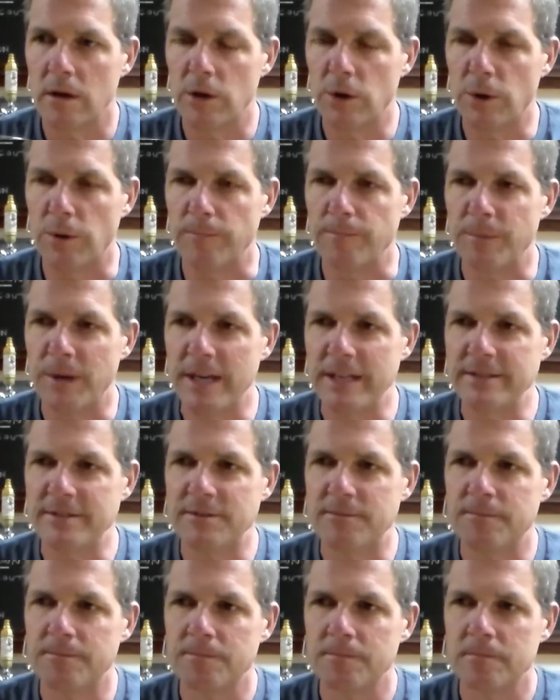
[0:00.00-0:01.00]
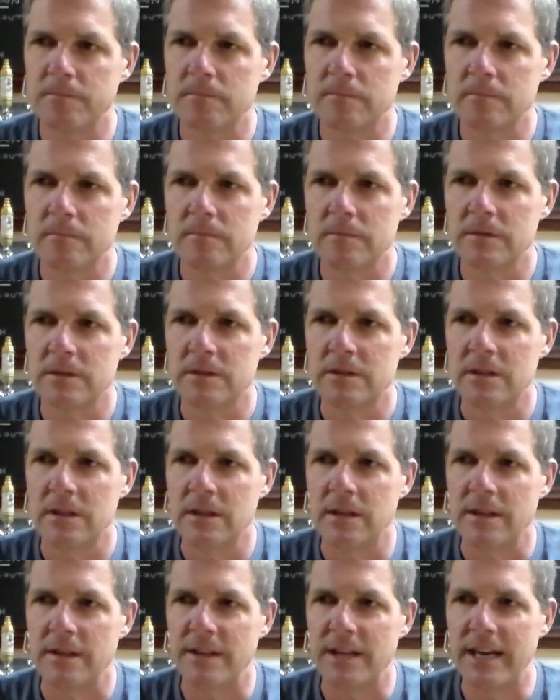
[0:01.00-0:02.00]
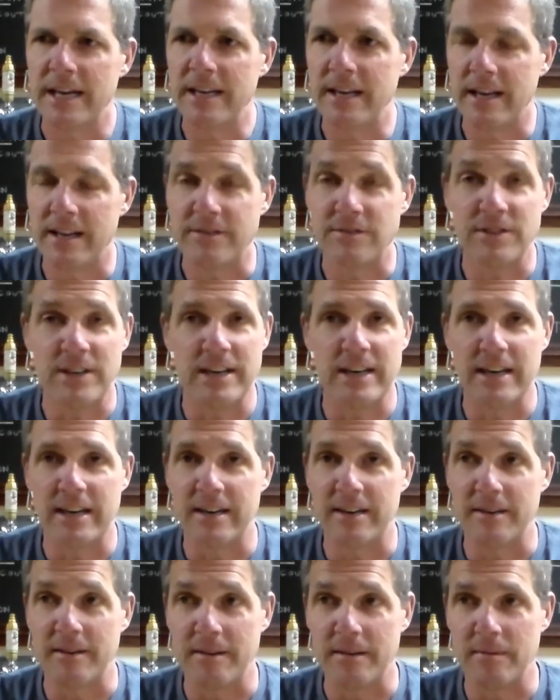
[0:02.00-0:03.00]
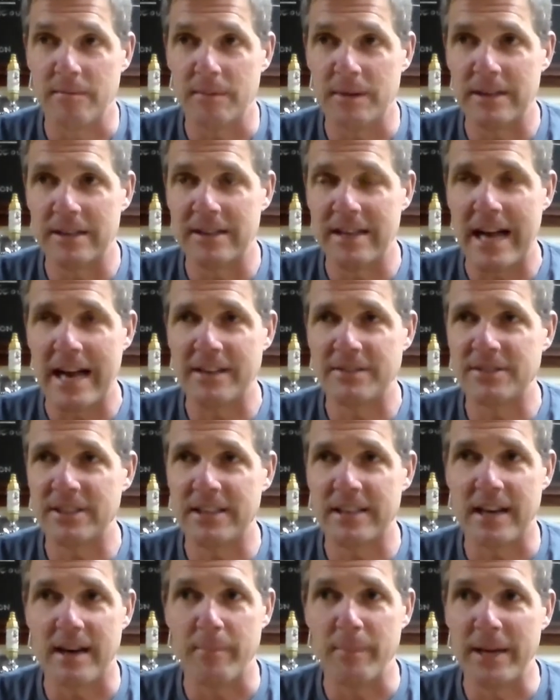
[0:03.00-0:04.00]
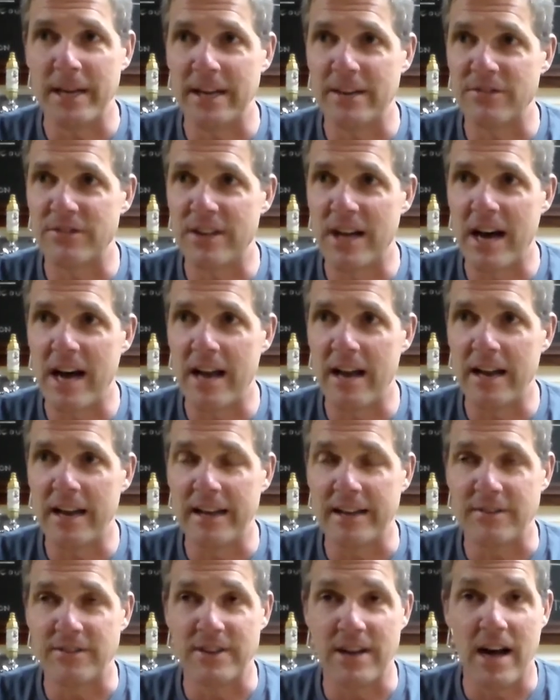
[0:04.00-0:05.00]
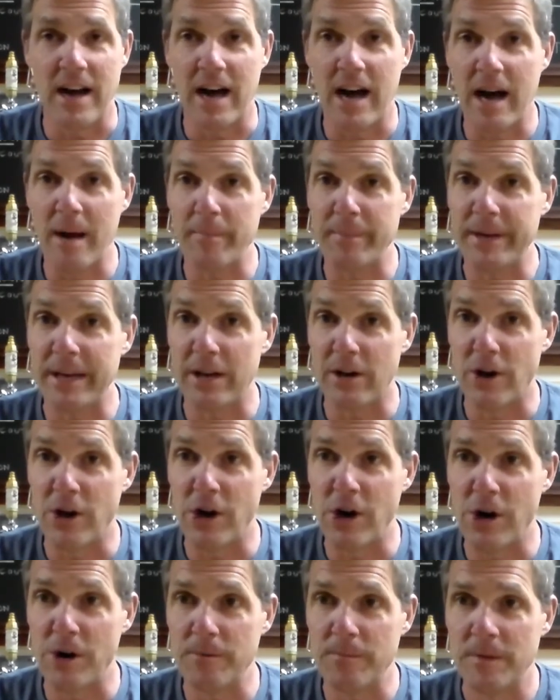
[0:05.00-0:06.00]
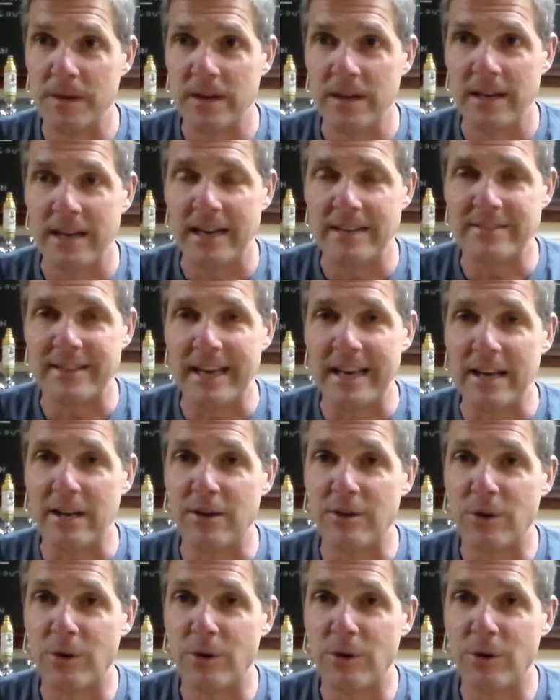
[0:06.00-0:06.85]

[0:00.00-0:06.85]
Oh, nice. It's classic. I mean, it's not hoppy at all. It's a